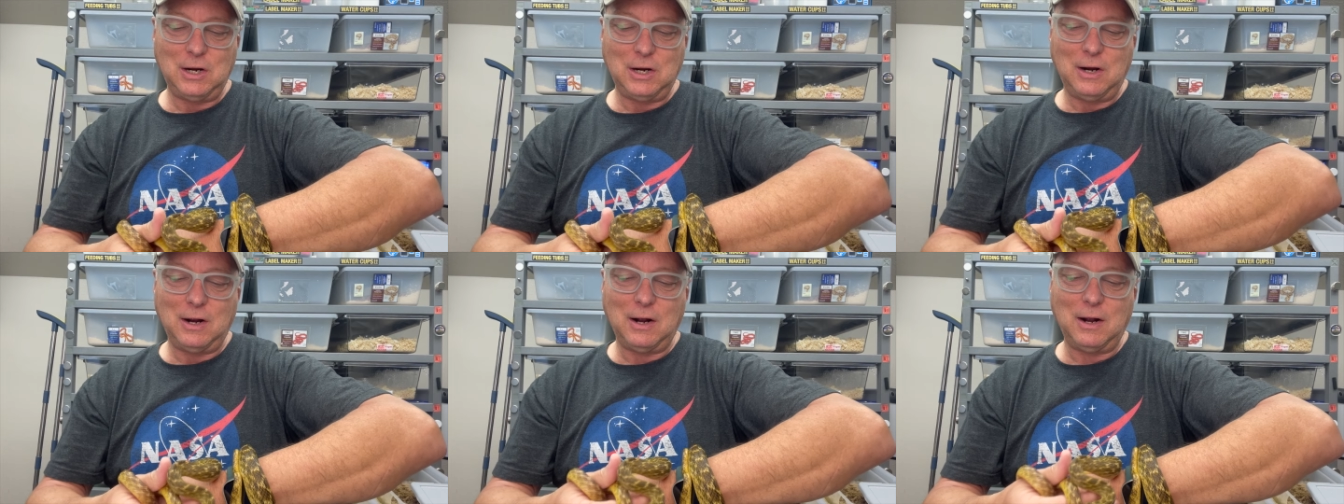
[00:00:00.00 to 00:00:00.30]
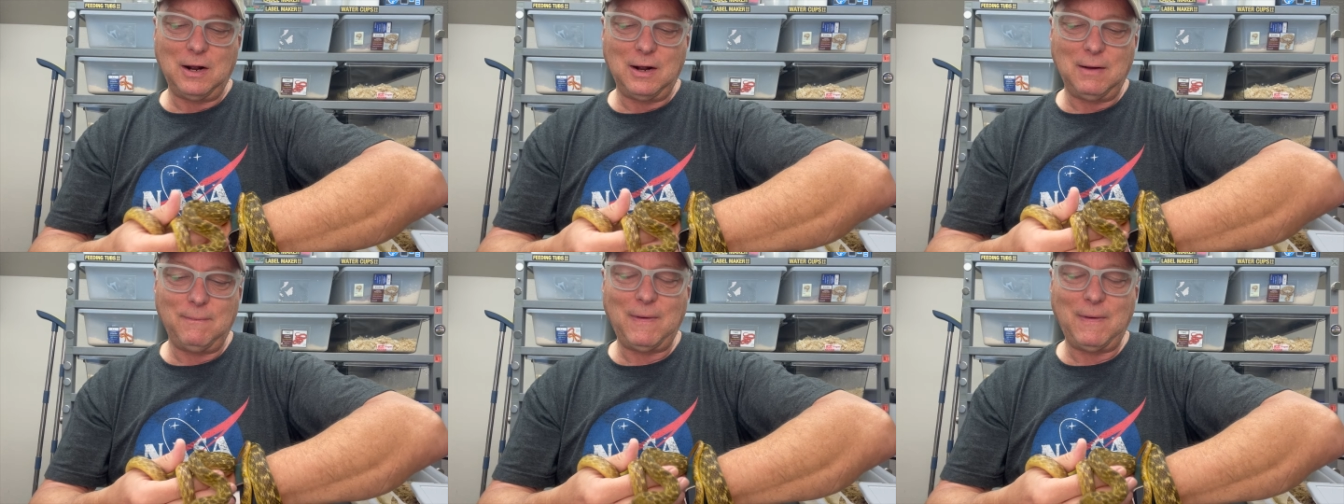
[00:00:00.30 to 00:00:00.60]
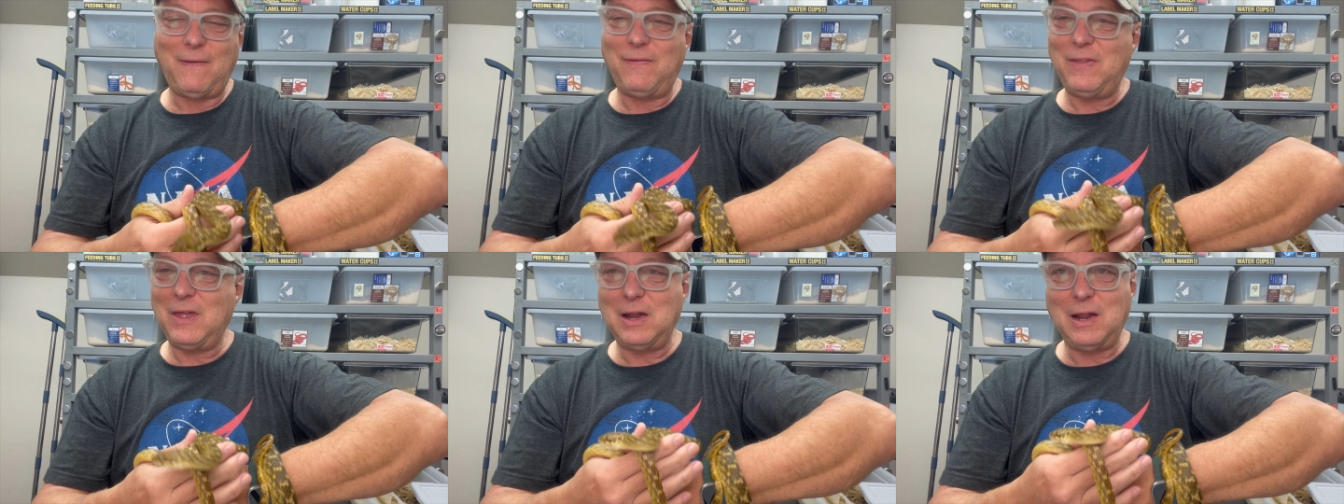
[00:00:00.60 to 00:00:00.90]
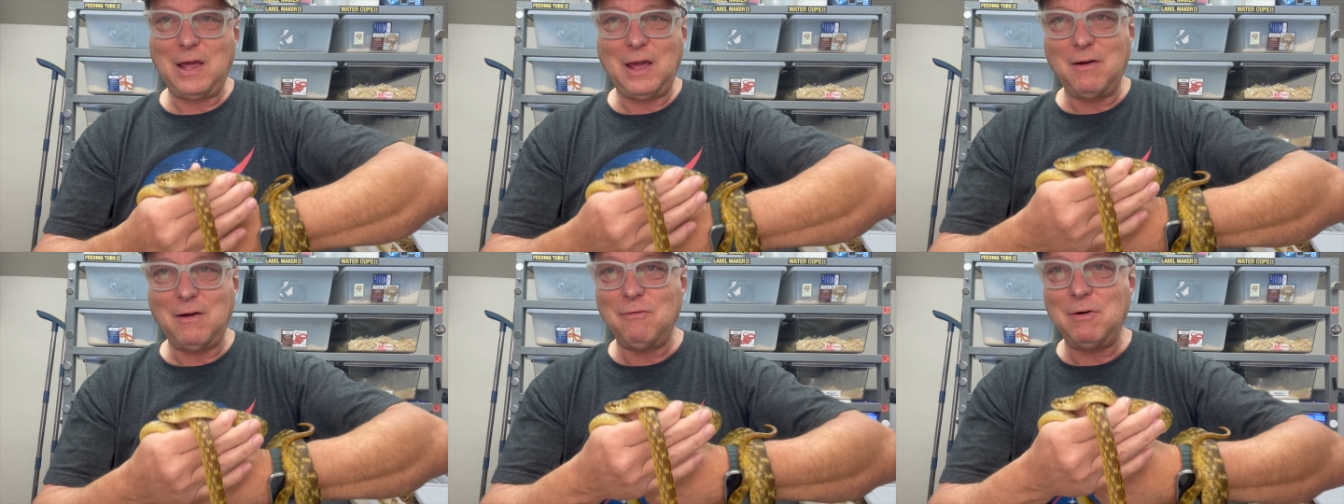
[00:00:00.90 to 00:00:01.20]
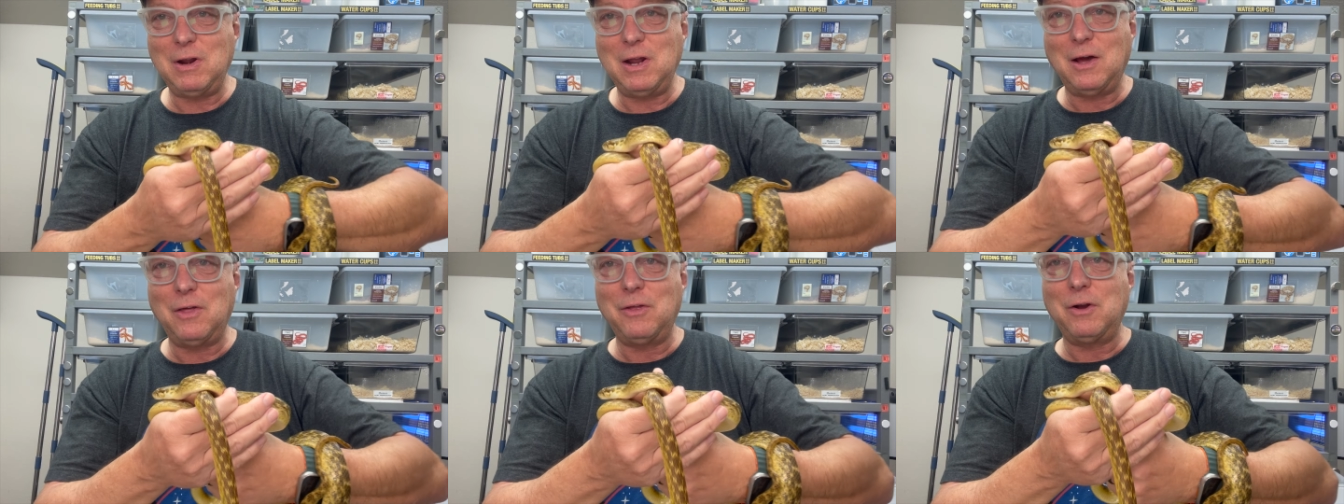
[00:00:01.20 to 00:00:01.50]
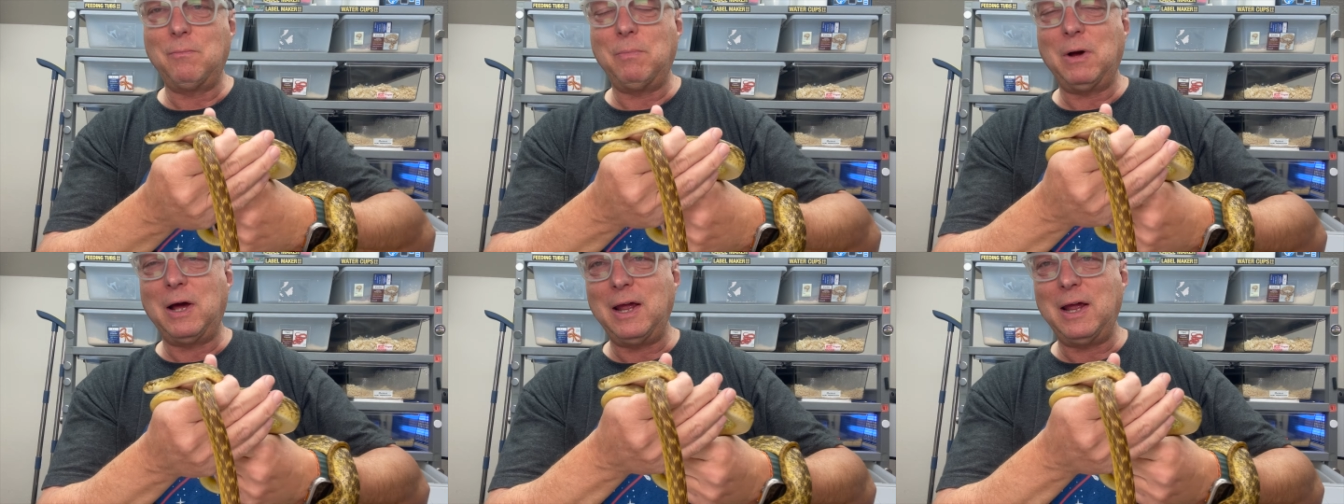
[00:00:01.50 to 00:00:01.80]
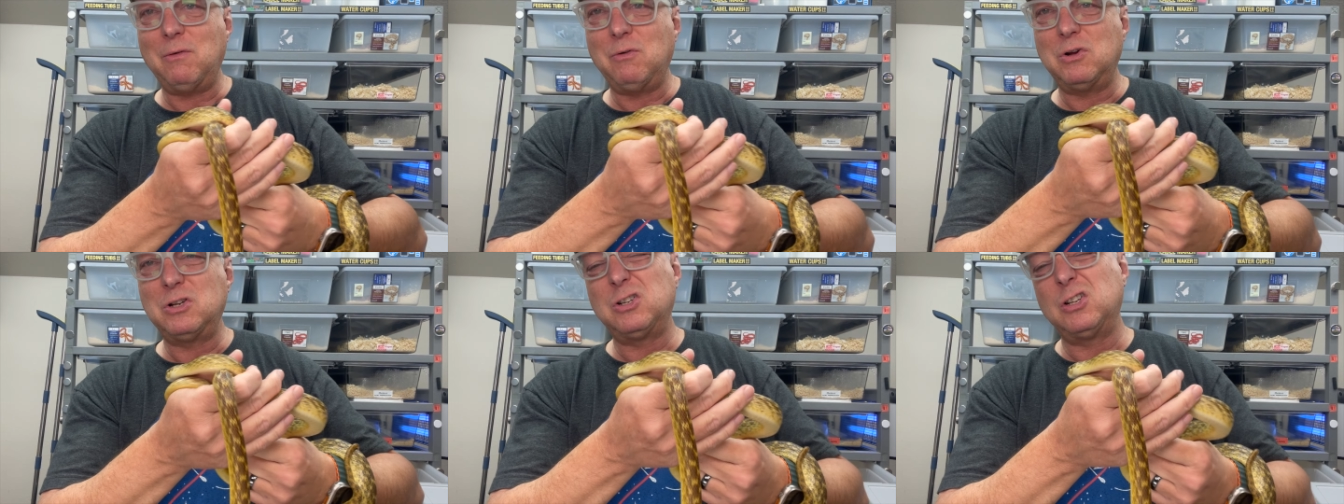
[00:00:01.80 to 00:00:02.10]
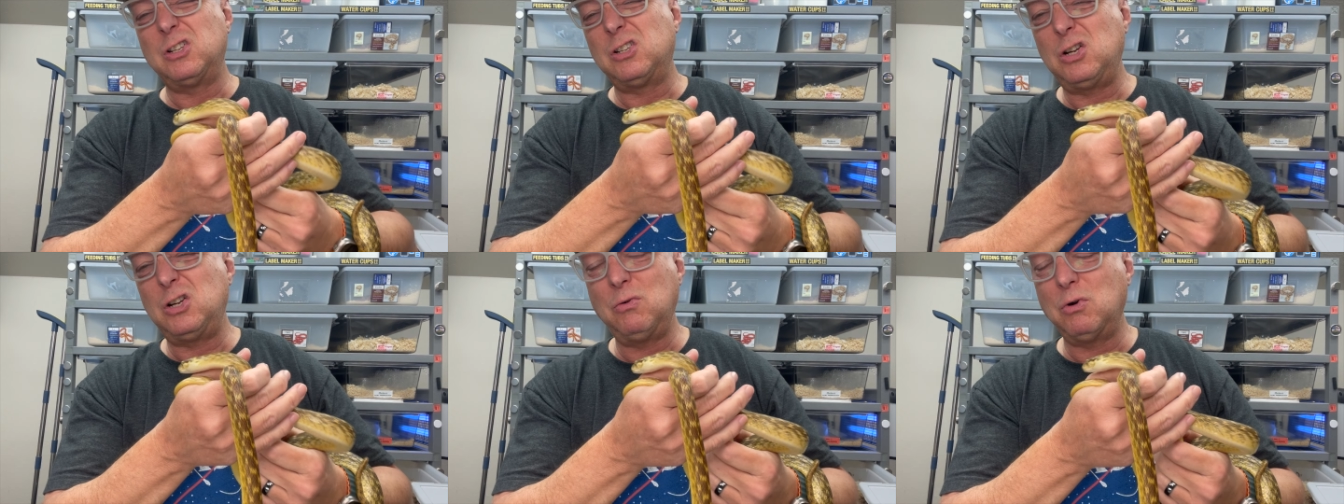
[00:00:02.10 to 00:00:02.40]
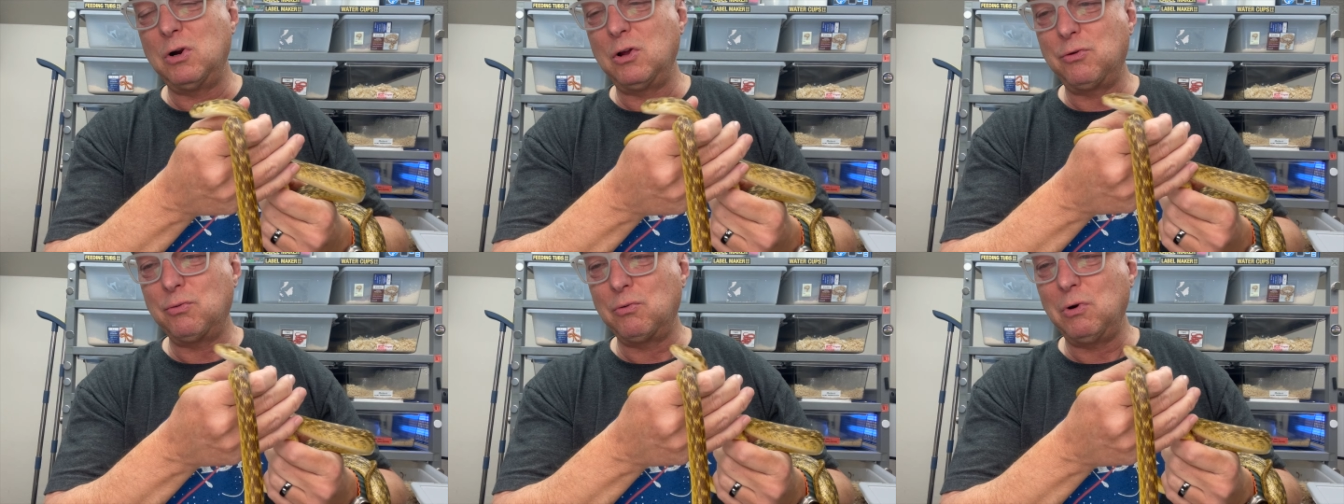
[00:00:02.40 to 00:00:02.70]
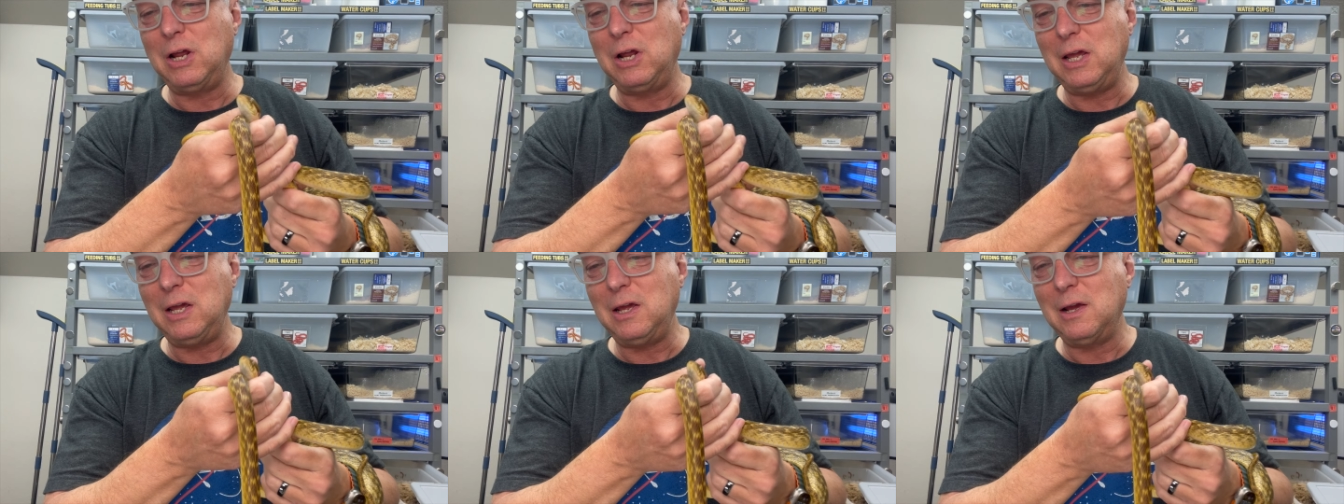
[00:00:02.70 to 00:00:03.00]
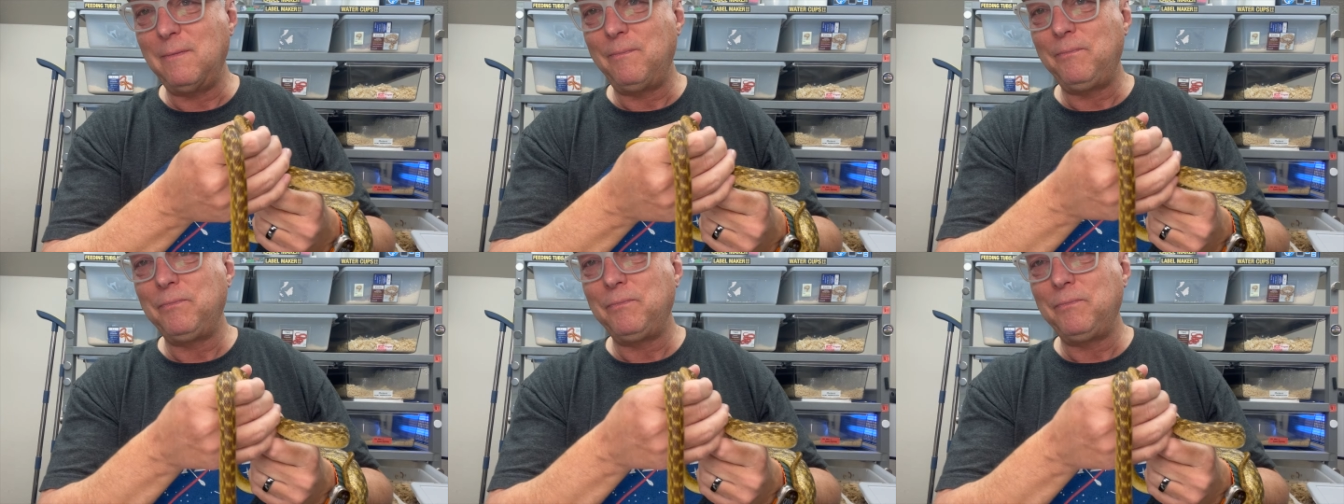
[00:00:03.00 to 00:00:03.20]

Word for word: Um, and then every other bite, which is two or three,